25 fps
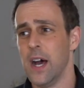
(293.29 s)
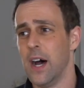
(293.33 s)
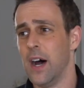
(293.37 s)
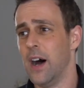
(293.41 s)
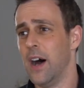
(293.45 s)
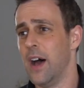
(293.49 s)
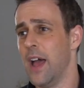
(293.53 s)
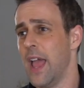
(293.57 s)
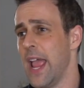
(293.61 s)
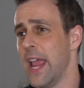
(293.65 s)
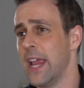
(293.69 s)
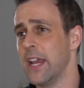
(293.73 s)

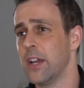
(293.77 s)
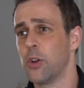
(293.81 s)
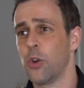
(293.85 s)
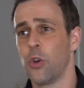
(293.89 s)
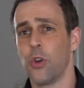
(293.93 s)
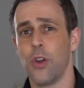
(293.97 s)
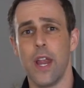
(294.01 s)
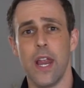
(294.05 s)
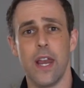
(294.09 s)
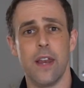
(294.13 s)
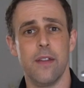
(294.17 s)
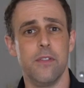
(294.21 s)
uh, eight
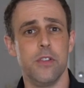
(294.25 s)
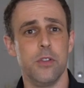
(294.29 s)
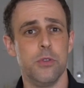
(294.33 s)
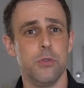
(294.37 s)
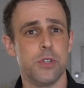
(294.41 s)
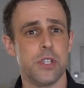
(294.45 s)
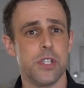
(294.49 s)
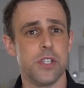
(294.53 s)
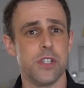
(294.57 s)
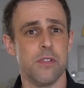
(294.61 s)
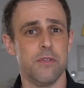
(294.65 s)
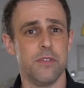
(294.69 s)
creative
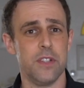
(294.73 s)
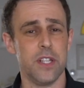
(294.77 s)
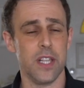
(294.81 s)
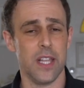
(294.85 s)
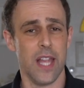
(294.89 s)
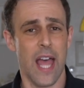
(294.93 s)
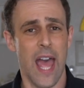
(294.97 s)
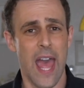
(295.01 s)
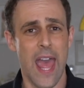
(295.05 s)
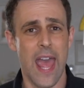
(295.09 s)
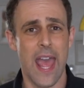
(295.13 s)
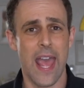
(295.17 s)
uses of
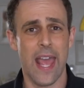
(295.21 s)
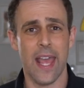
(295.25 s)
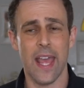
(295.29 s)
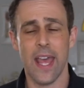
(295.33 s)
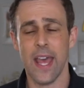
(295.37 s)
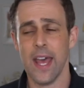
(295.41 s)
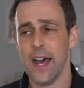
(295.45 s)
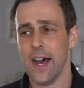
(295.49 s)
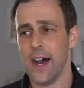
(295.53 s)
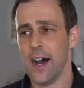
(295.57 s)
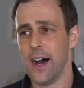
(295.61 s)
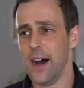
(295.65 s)
delay.